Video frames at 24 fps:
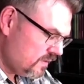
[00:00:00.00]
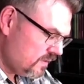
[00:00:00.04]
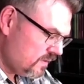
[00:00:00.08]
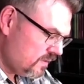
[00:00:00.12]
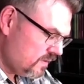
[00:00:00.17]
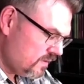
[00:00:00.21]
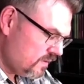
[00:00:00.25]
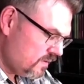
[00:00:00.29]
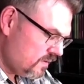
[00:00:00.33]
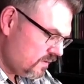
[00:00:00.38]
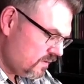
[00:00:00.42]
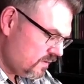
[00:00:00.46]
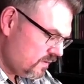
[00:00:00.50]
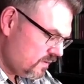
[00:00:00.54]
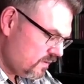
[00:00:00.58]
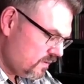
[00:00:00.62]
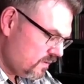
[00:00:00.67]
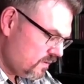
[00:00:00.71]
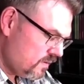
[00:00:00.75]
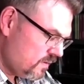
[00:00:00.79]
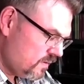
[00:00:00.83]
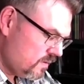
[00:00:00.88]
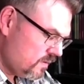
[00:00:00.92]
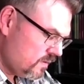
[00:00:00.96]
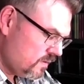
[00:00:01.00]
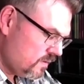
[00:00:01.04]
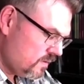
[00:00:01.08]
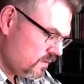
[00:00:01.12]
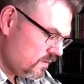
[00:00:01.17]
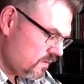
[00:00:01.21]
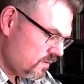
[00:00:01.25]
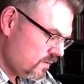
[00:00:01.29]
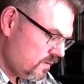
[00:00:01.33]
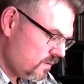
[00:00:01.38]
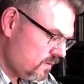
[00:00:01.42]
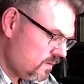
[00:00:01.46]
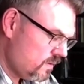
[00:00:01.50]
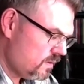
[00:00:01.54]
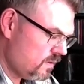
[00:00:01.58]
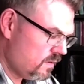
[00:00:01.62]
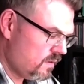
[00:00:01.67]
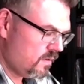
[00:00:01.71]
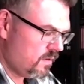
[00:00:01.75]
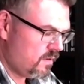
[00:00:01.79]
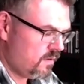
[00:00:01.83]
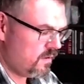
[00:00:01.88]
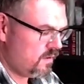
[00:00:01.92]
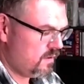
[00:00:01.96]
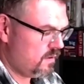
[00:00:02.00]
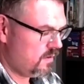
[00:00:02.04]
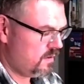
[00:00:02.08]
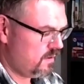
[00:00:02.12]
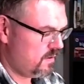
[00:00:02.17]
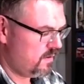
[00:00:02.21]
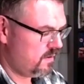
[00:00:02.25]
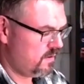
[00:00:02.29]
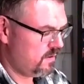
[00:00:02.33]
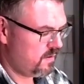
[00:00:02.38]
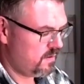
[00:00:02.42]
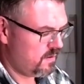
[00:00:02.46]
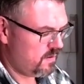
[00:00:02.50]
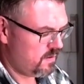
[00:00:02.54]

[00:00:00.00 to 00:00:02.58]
Nobody speaks.